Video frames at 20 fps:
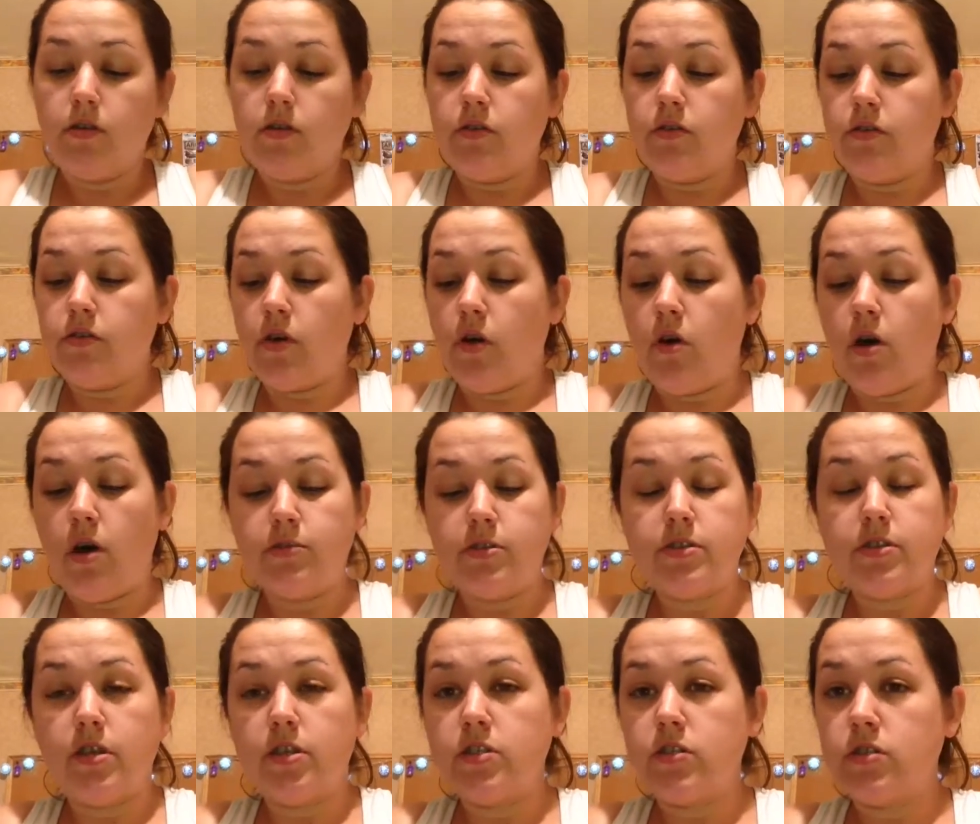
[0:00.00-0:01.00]
So I'm
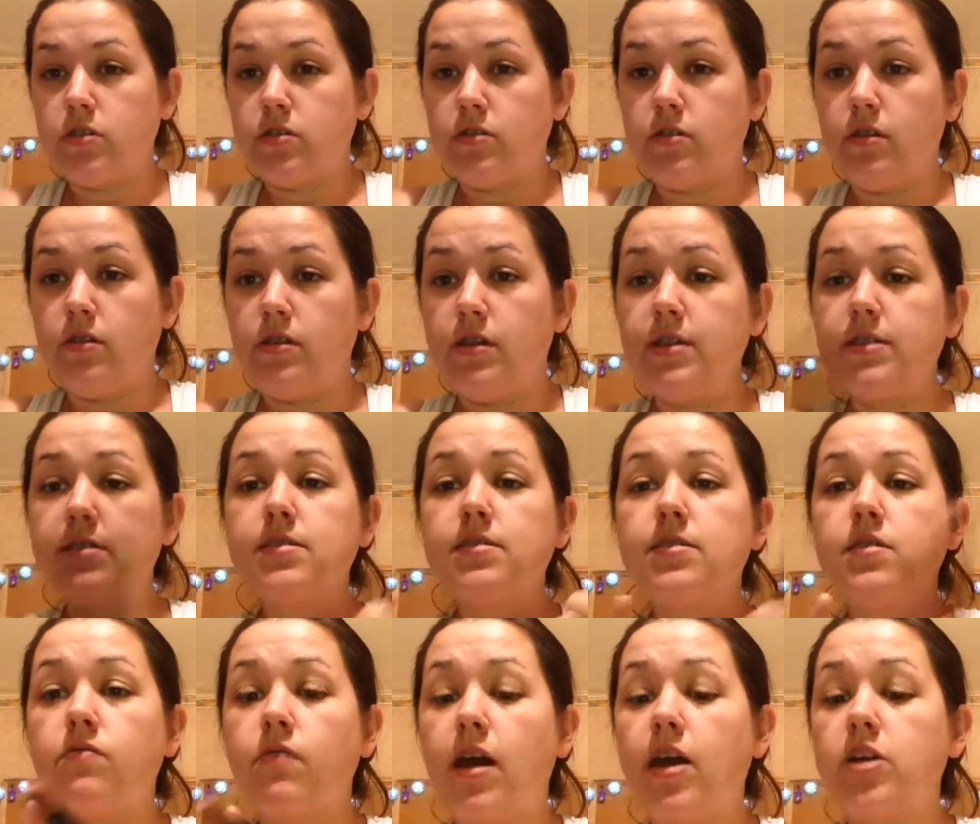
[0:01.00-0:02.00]
just going to, this is
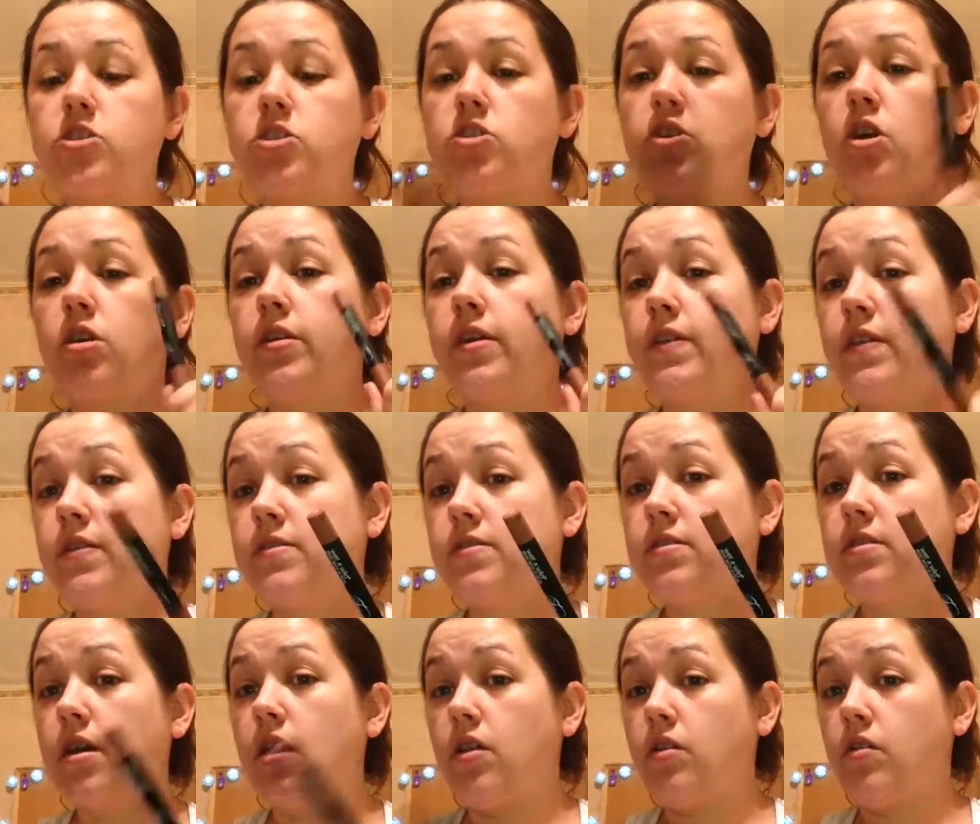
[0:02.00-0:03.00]
the Fashion Darling. This is
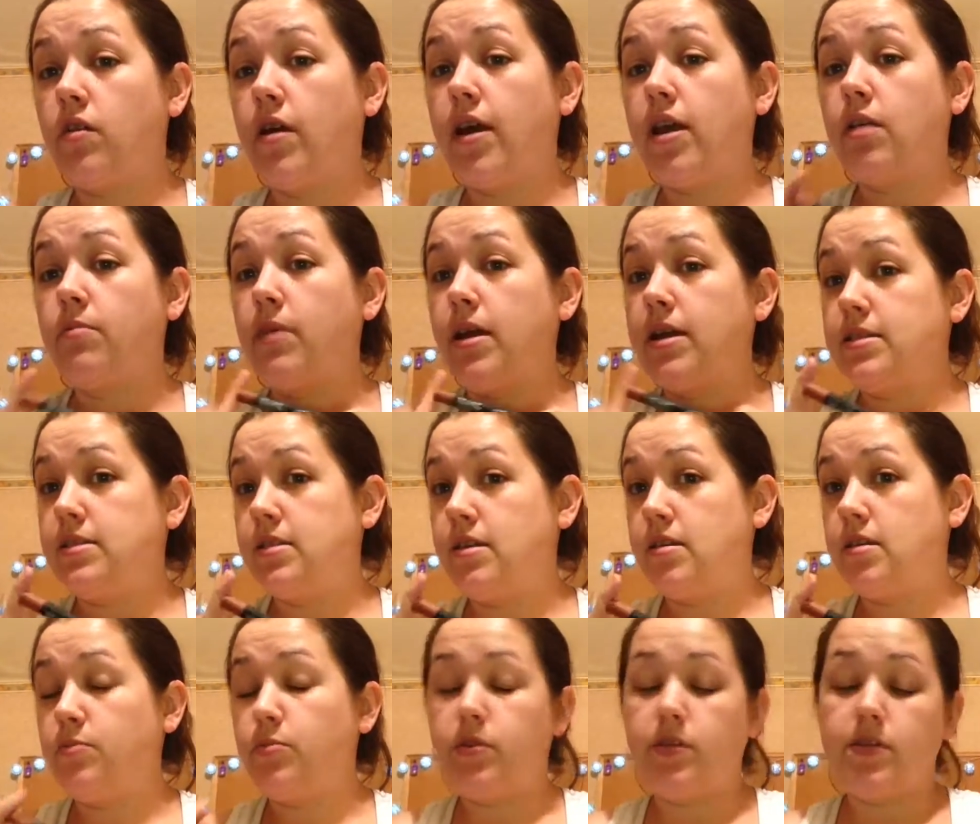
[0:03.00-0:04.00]
the other item I did
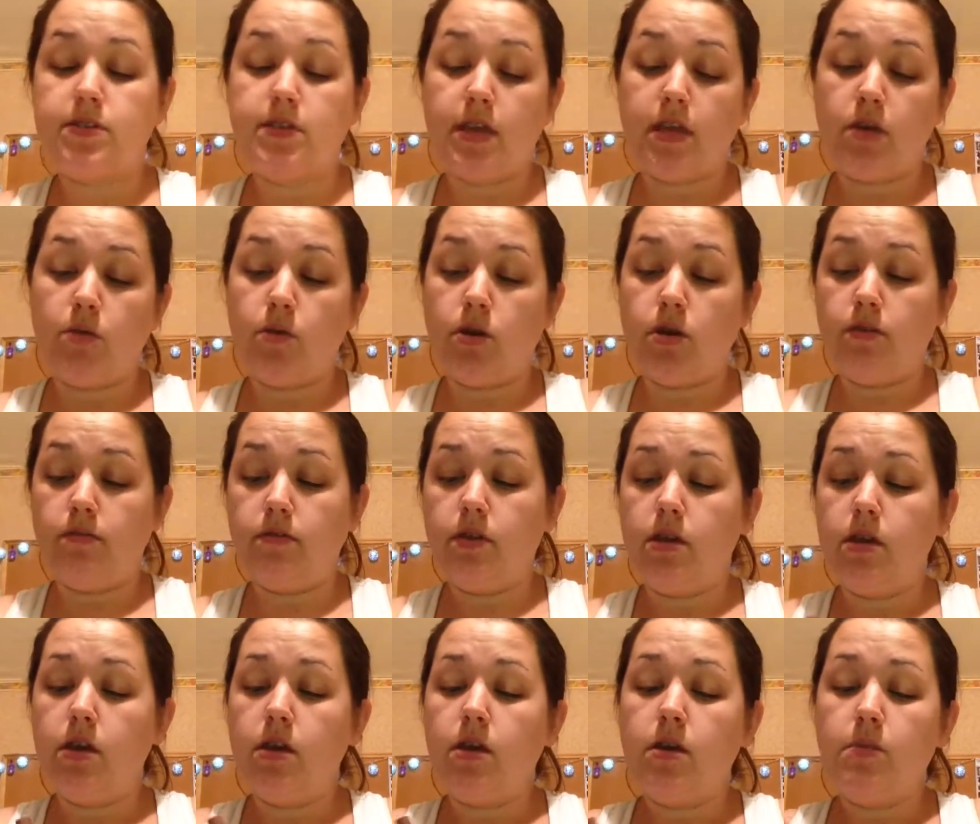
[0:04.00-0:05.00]
end up with the second one of.
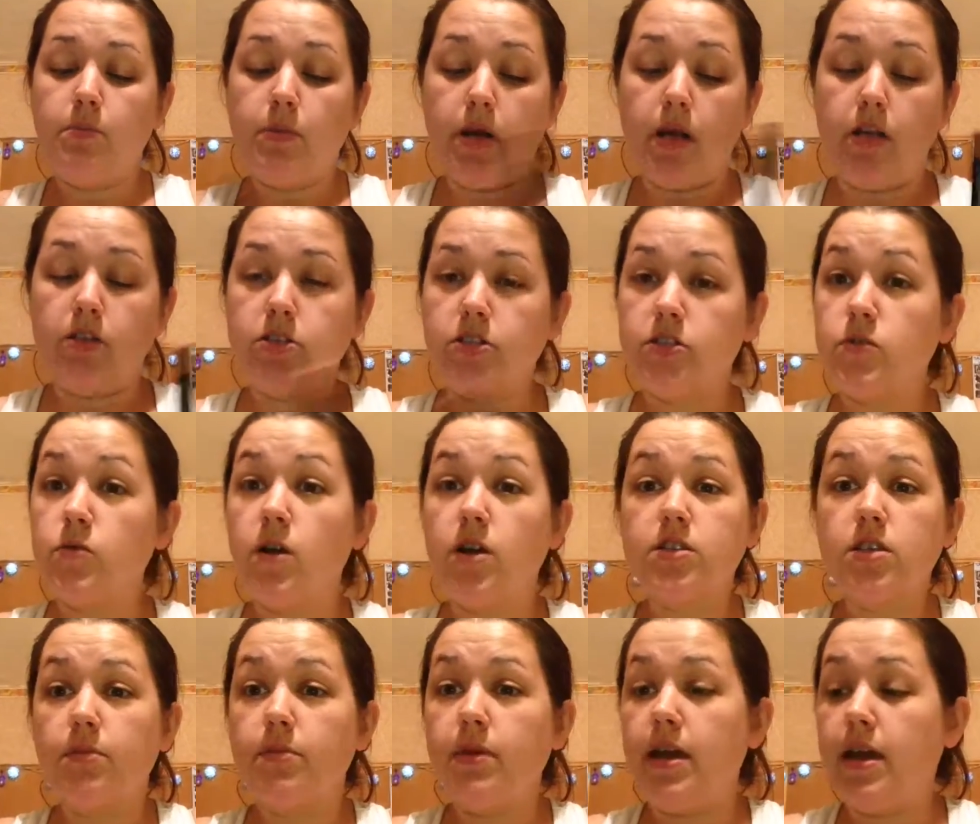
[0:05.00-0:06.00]
But I'll just swatch
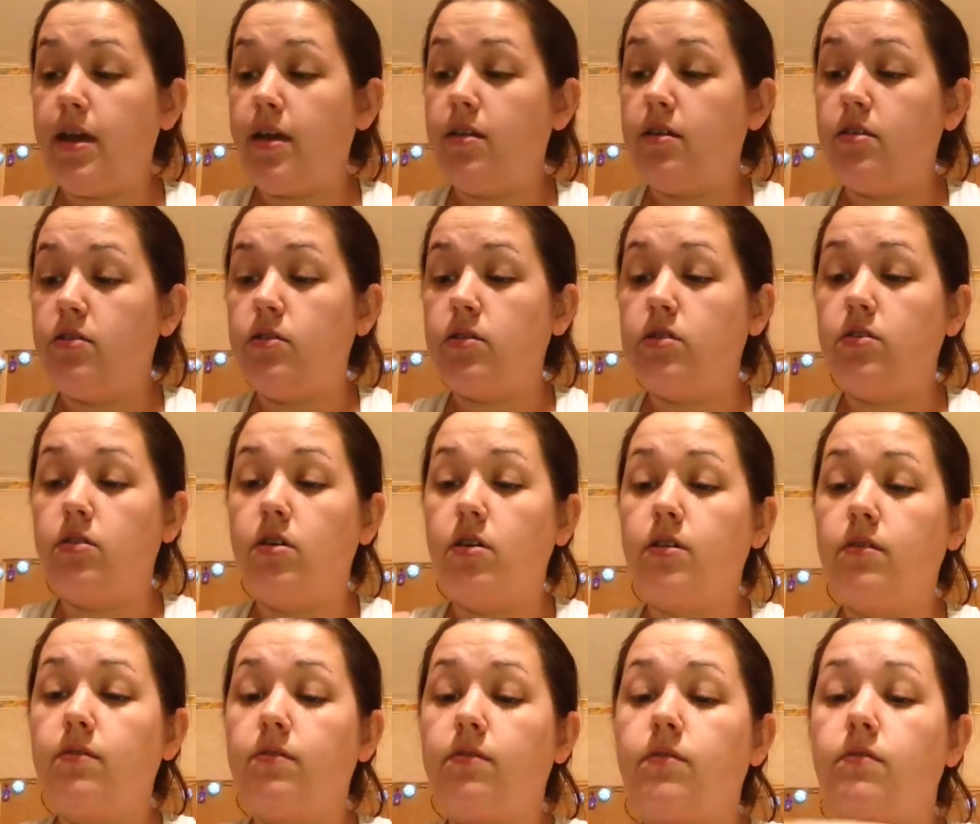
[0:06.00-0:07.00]
it on my hand and you can
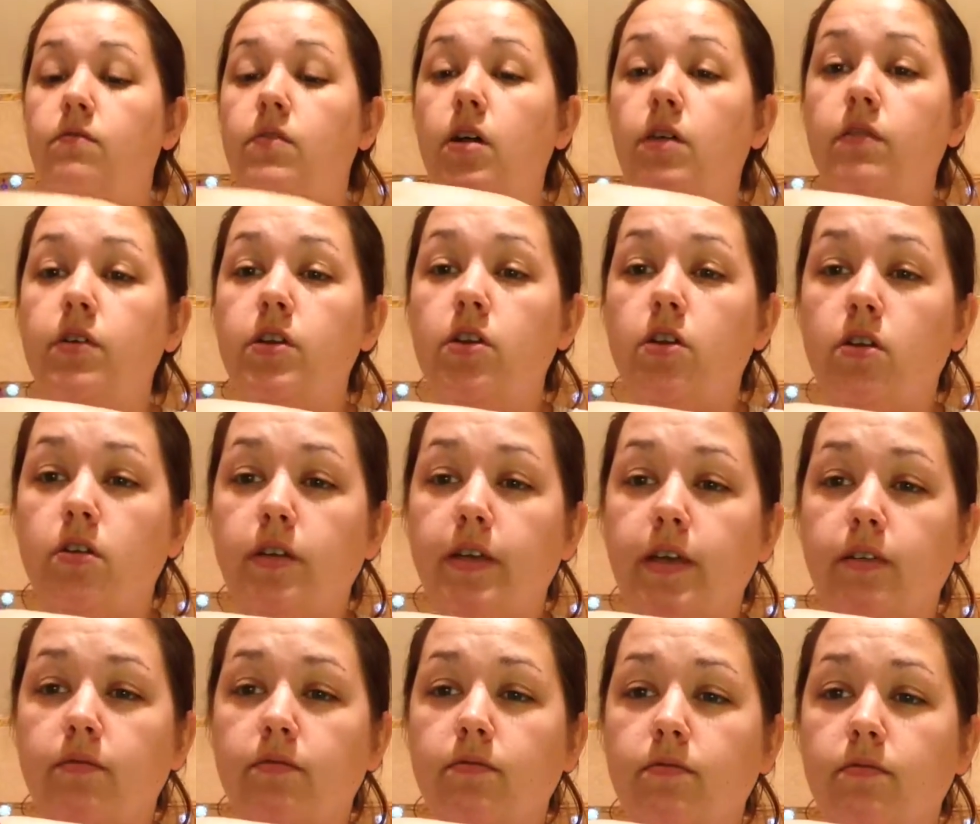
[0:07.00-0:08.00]
look. Velvet
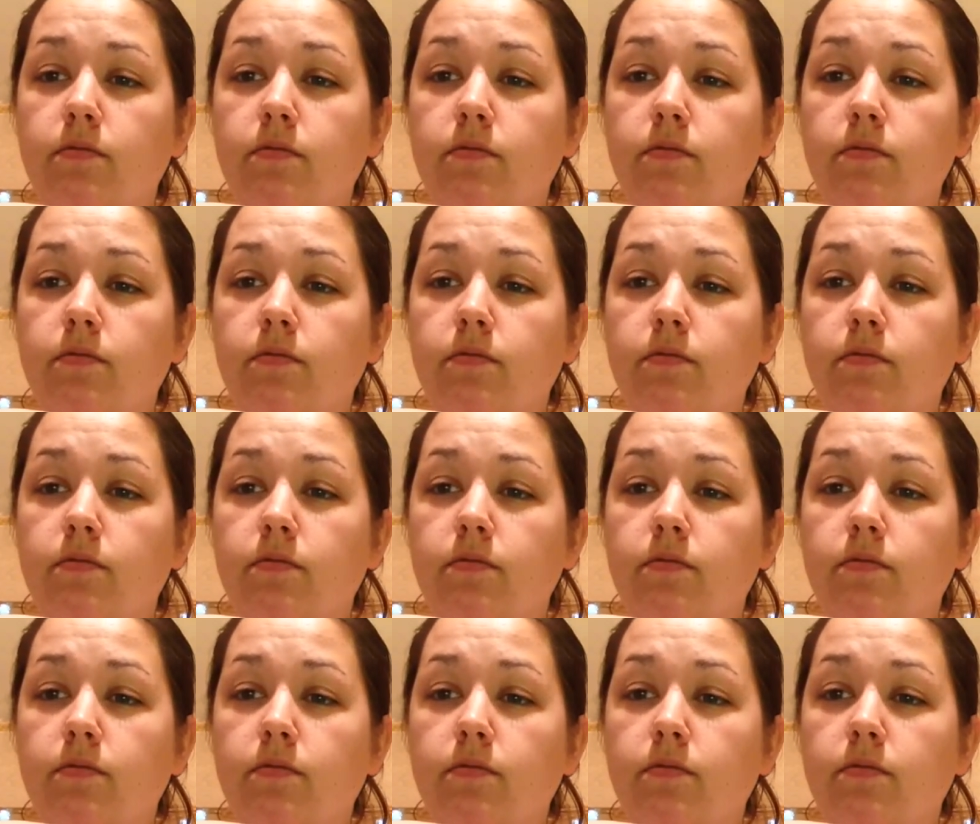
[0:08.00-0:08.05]
Darling.